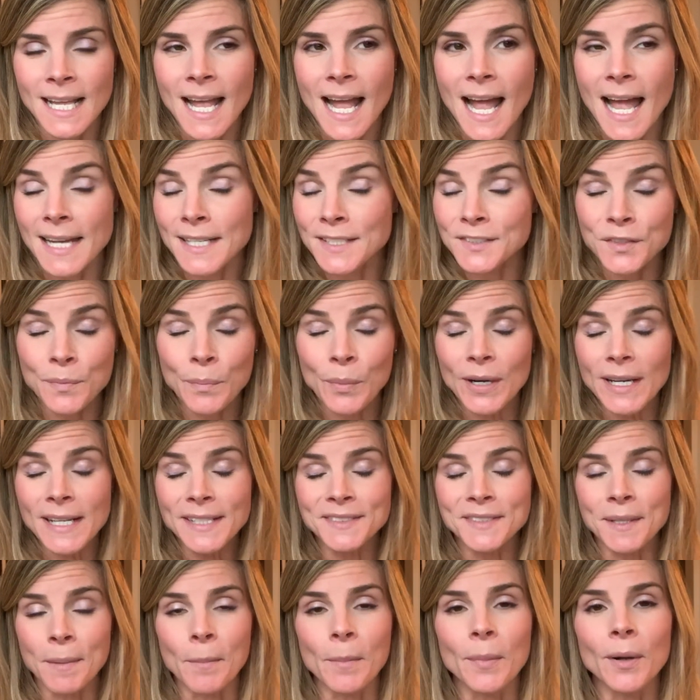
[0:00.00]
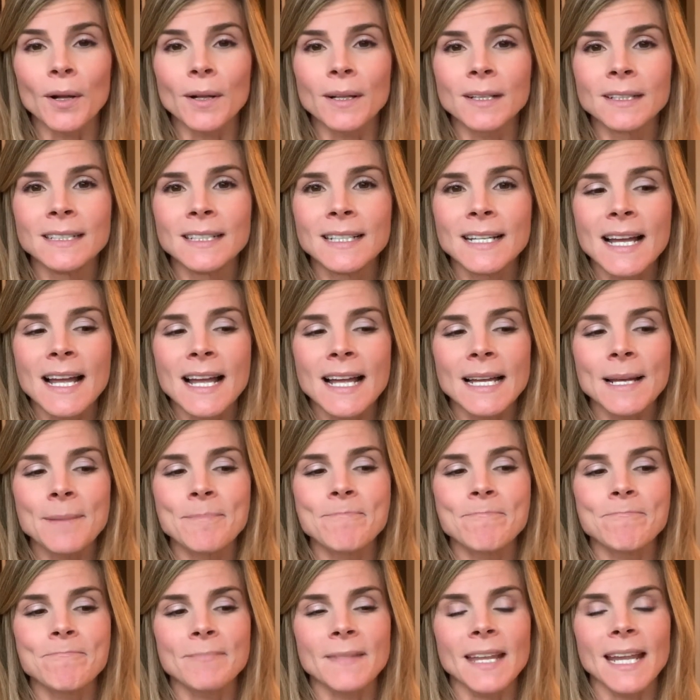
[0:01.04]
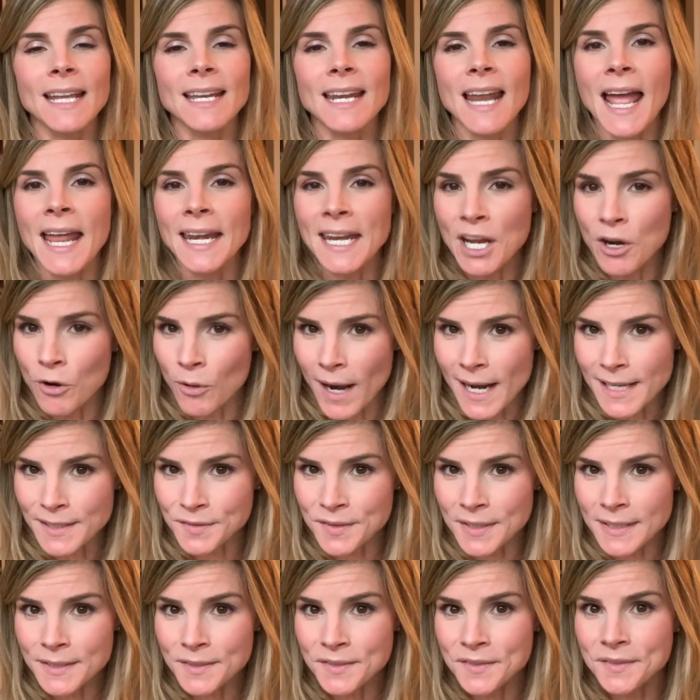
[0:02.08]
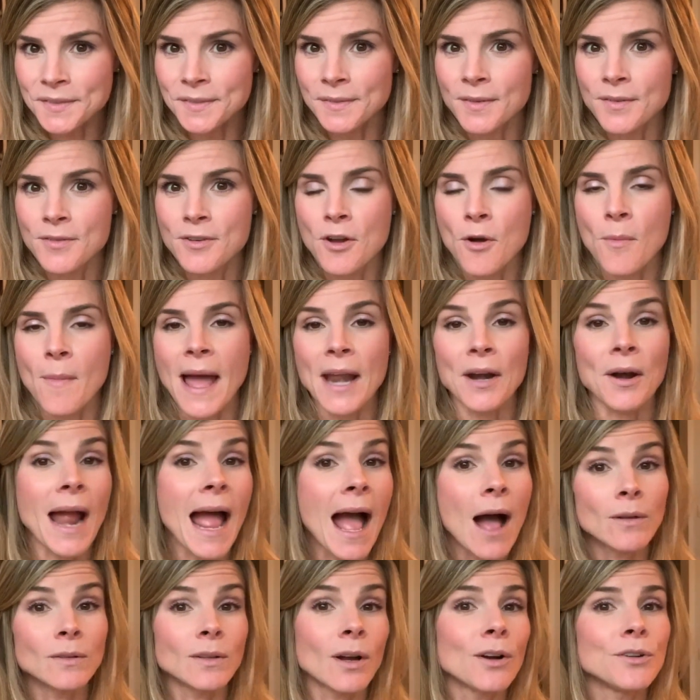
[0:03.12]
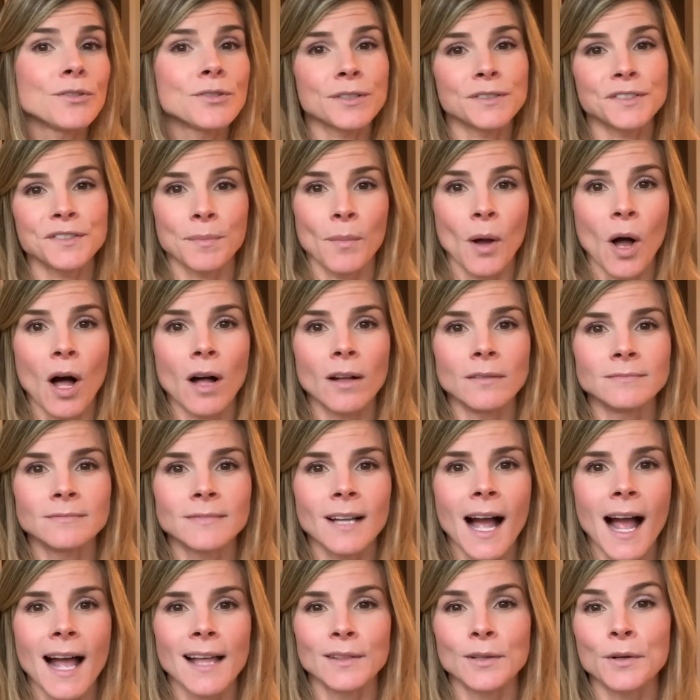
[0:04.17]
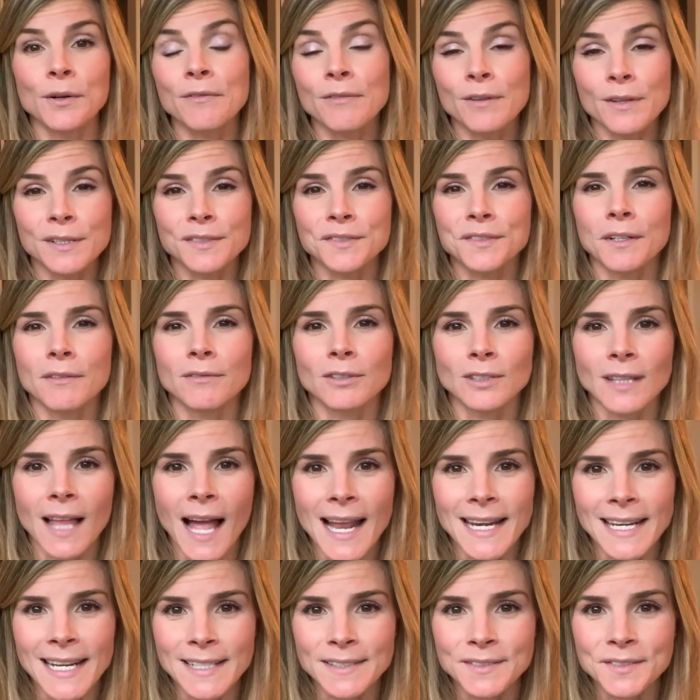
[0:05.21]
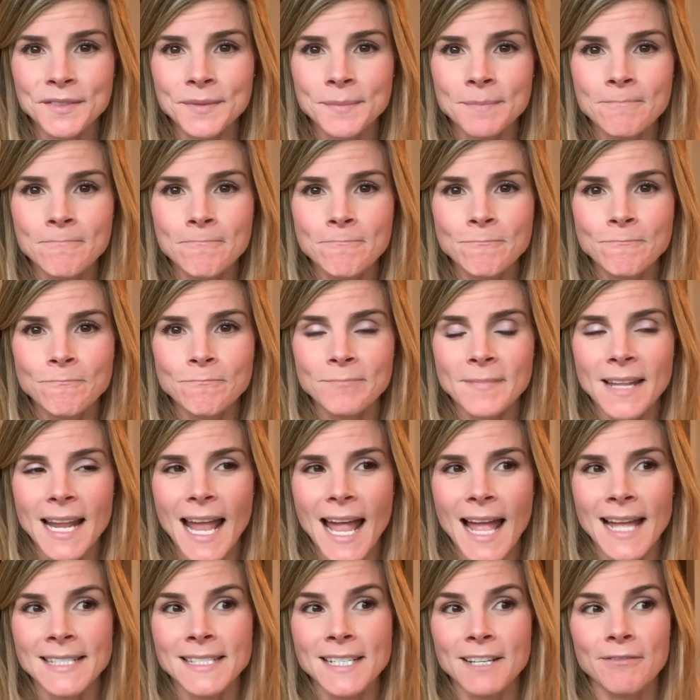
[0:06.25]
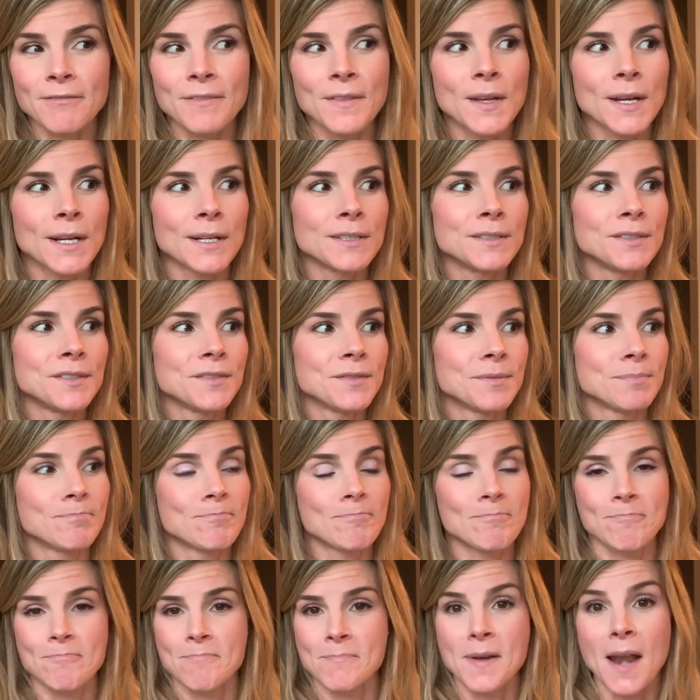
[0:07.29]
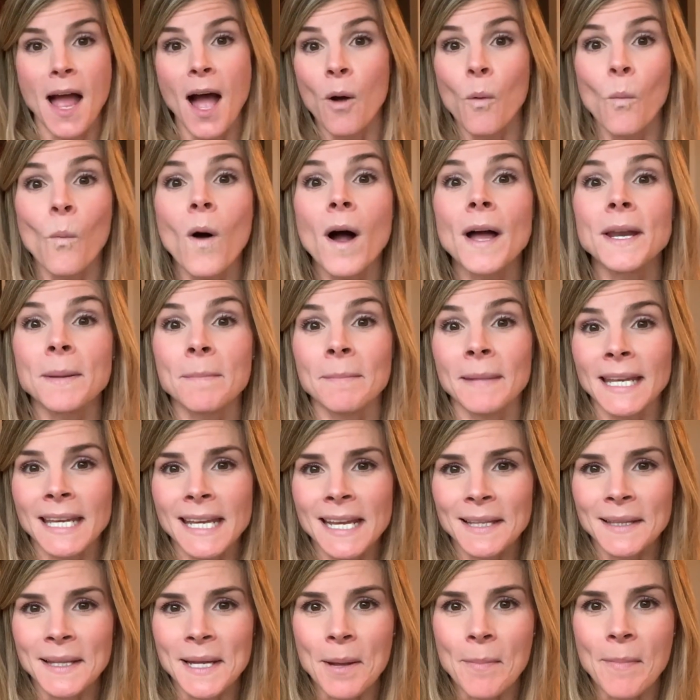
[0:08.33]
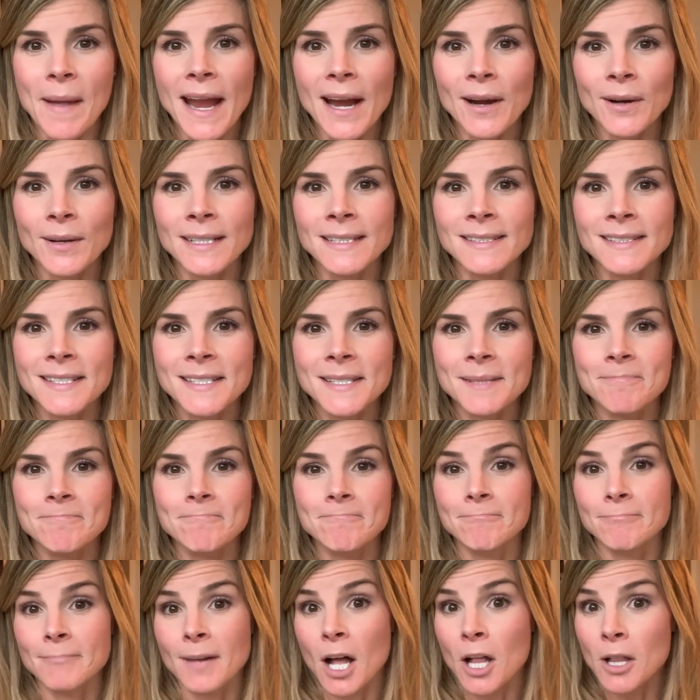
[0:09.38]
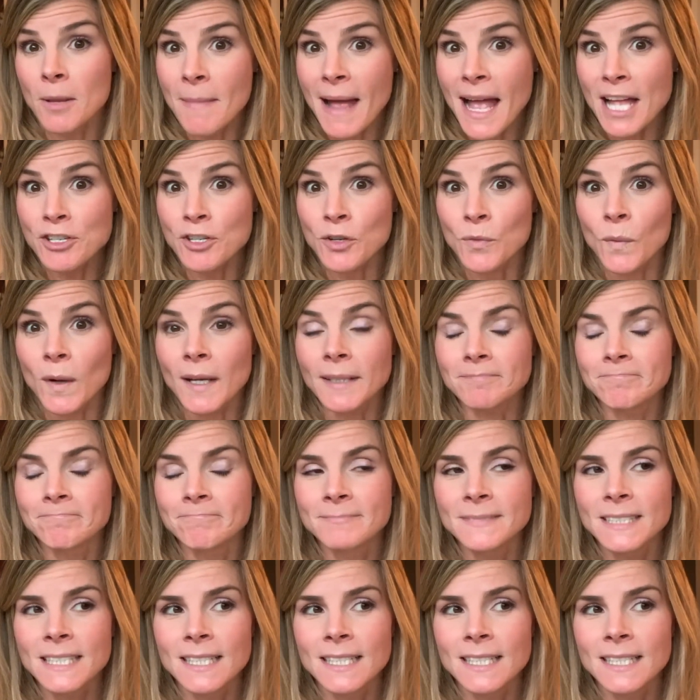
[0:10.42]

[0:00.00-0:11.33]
And it's pretty simple. In any crisis, no matter how large or small, I look for the silver linings. And if there's not one immediately apparent, I'll imagine one.